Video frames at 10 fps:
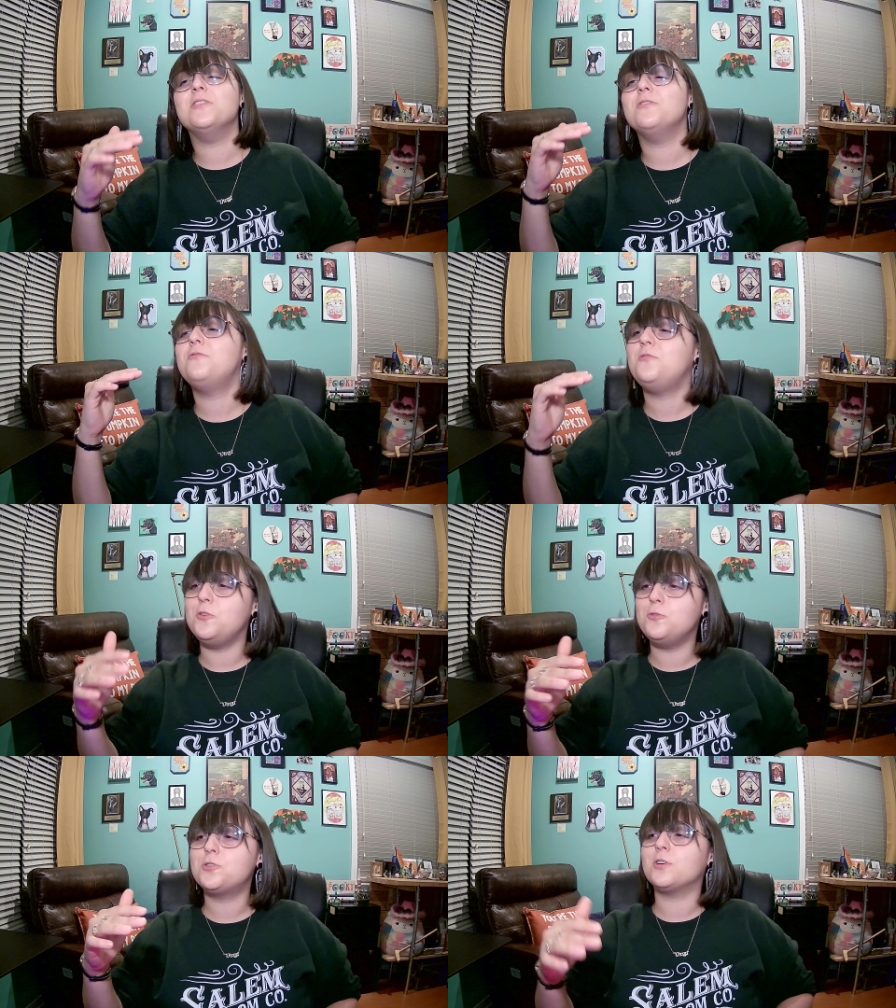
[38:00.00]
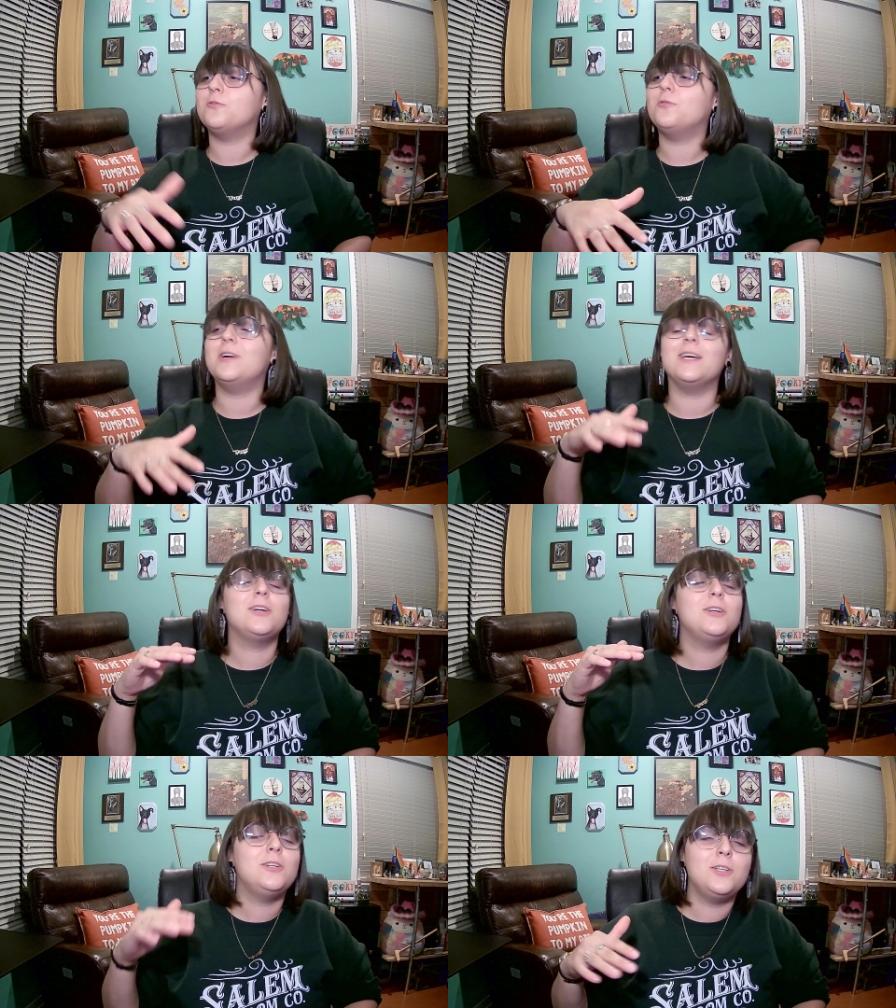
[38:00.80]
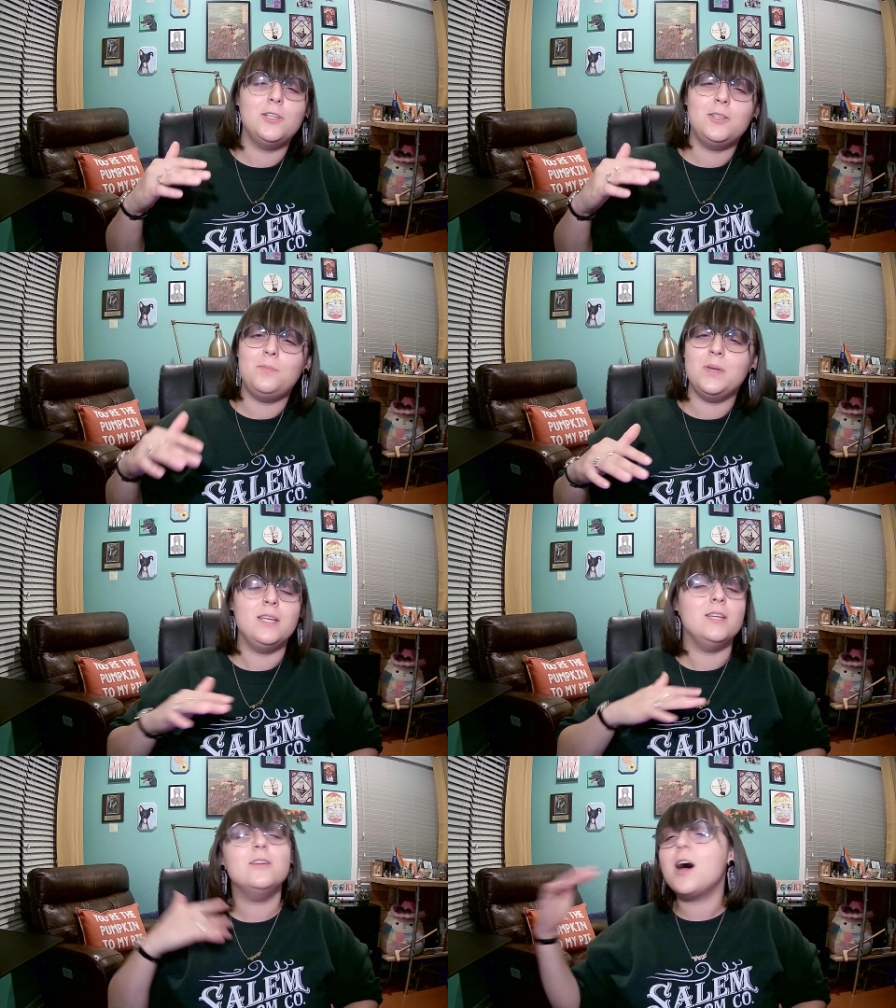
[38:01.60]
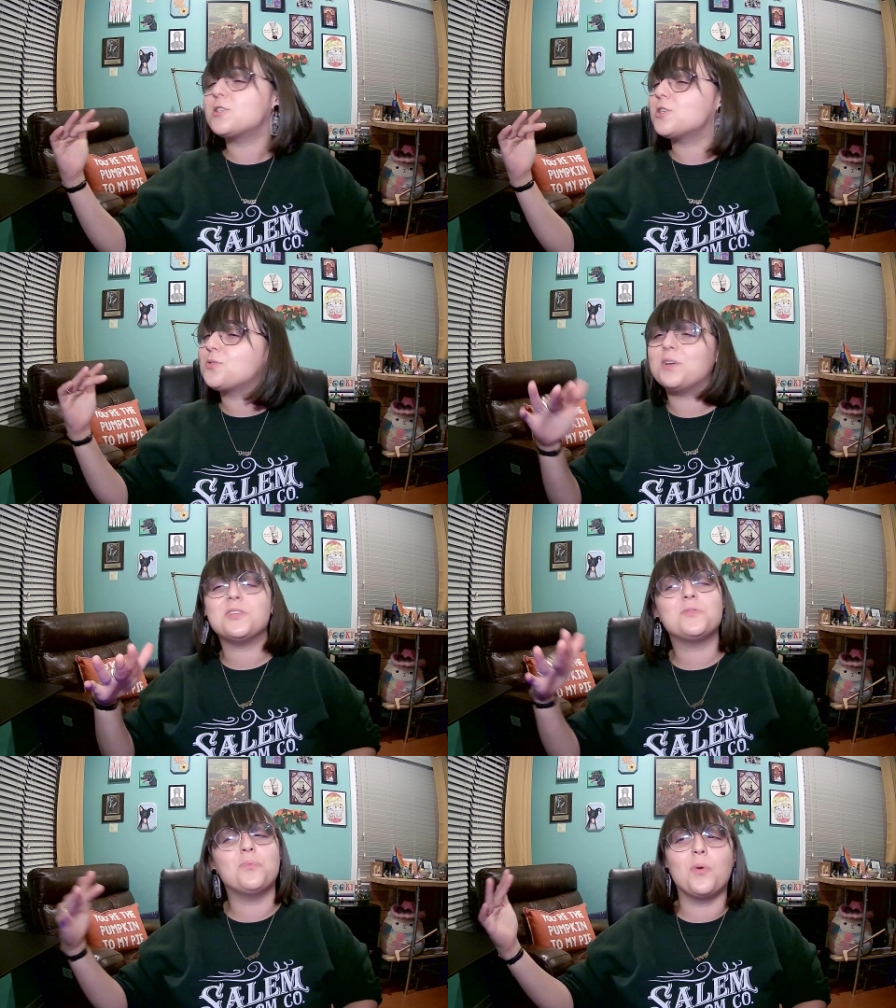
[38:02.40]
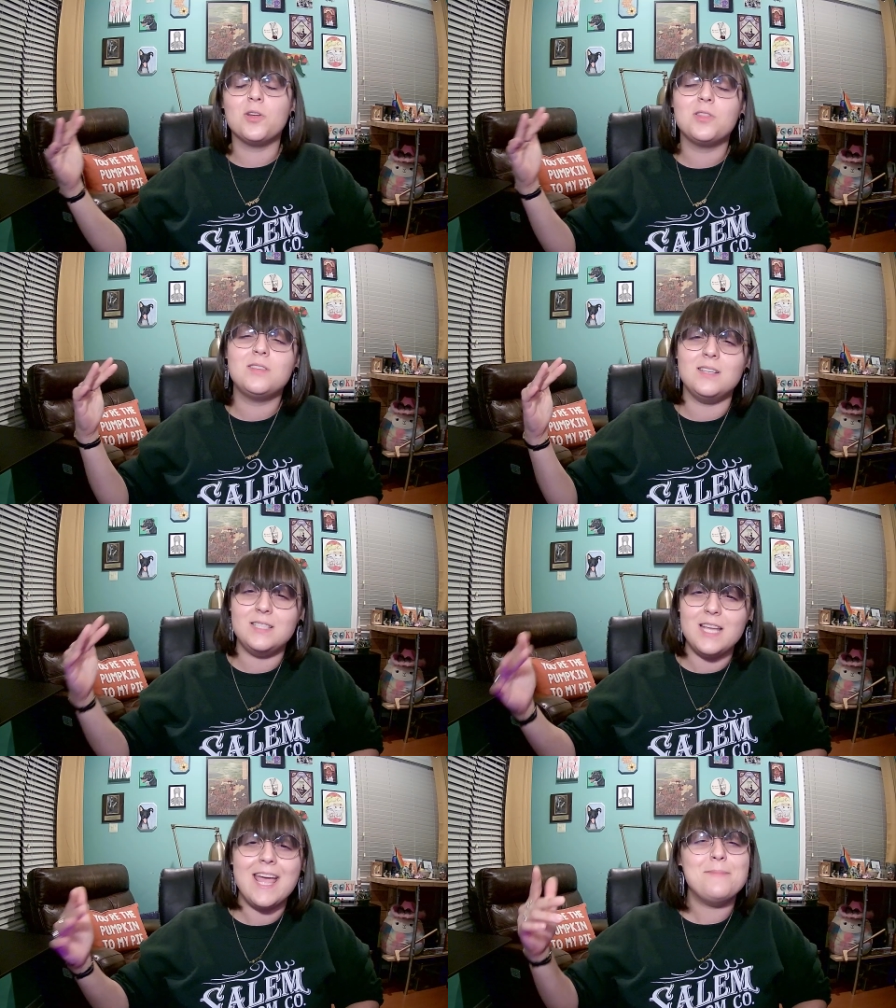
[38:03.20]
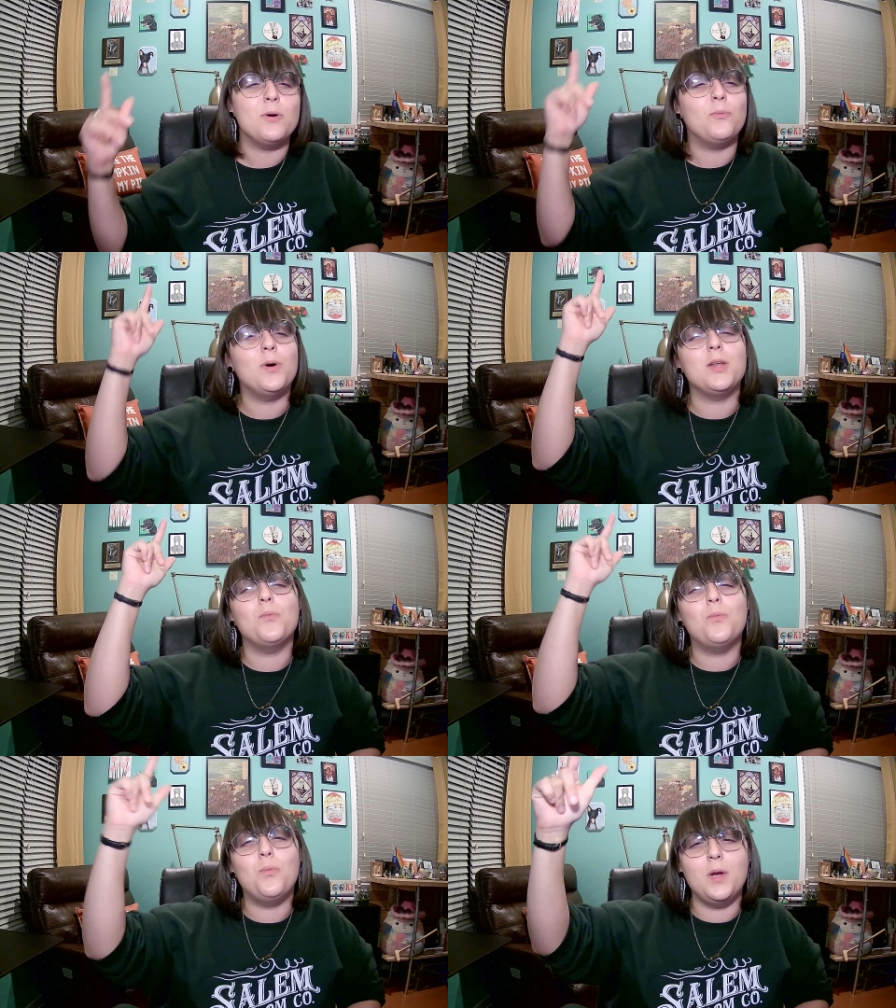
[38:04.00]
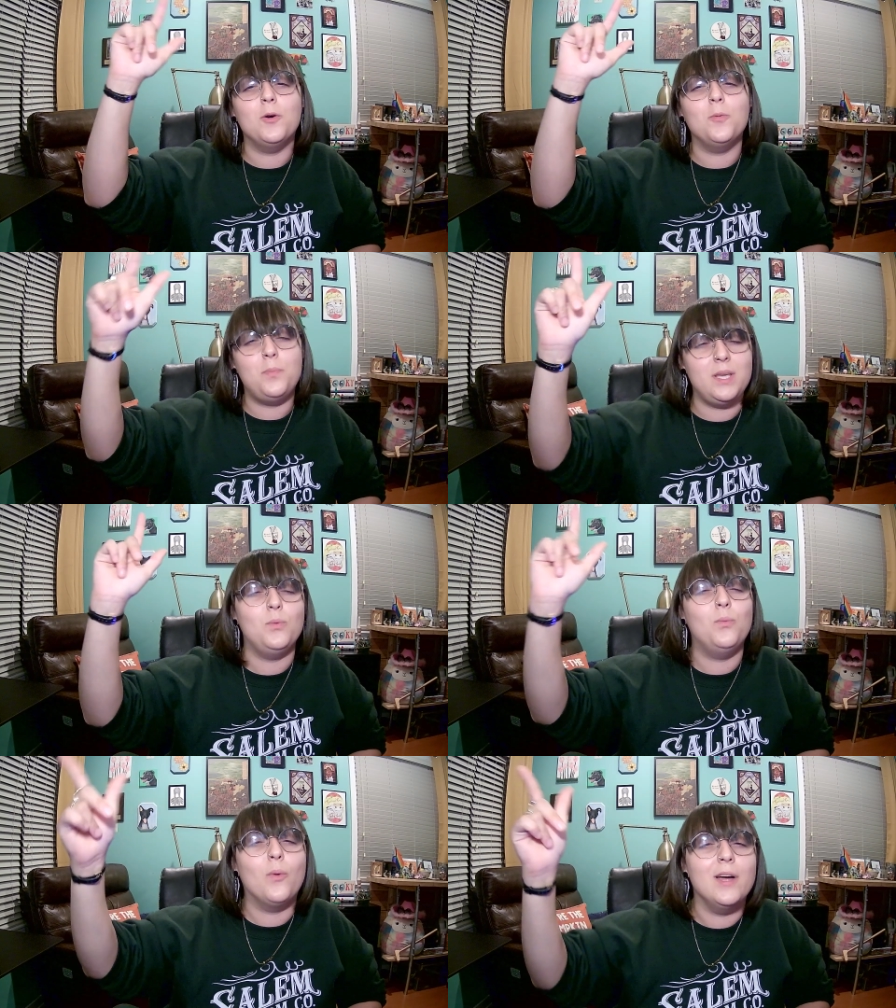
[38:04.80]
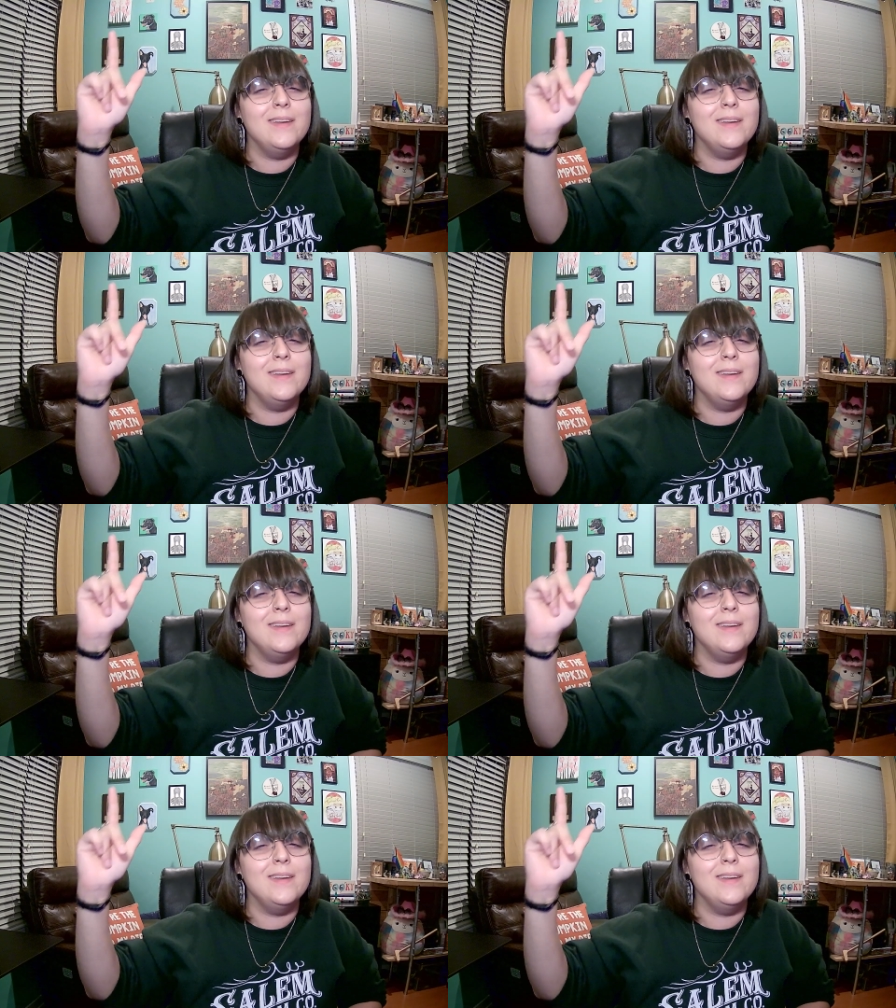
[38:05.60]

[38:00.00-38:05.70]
future of what it could be, not just what it's worth today, but what it will be one